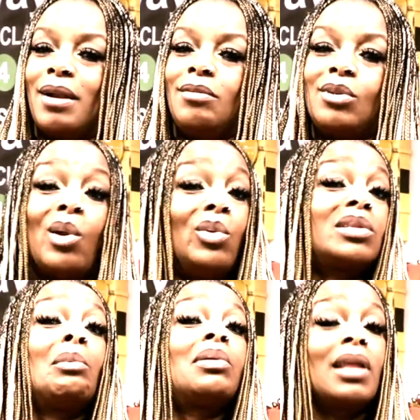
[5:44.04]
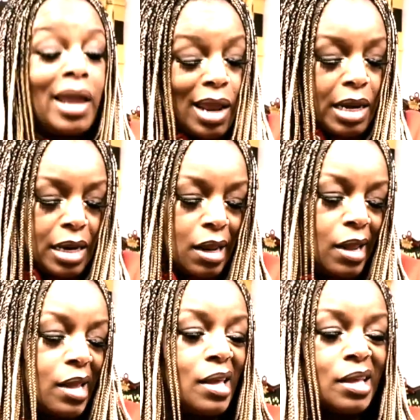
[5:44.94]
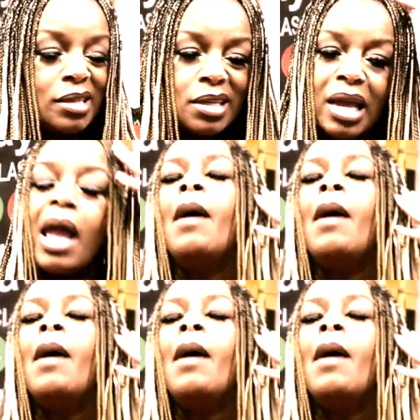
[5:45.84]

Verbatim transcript: I don't know what the plan is.